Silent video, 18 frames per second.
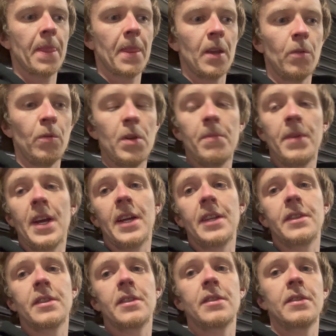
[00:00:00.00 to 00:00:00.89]
we'll be
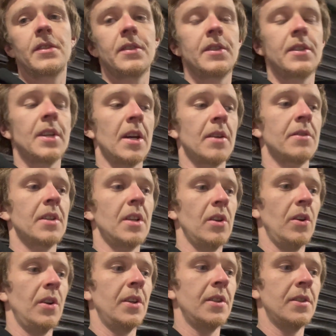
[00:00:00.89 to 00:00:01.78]
heading down to
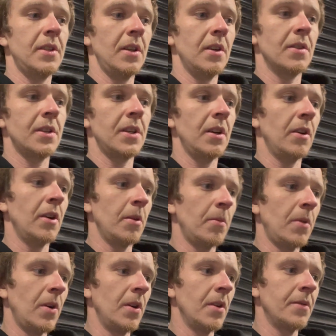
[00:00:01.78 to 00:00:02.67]
Lloyd at DRT
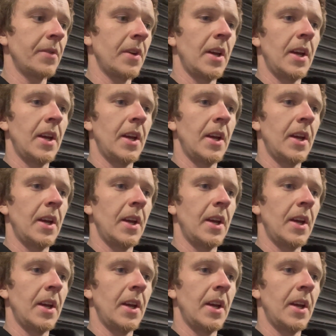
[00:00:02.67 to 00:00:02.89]
Automotive,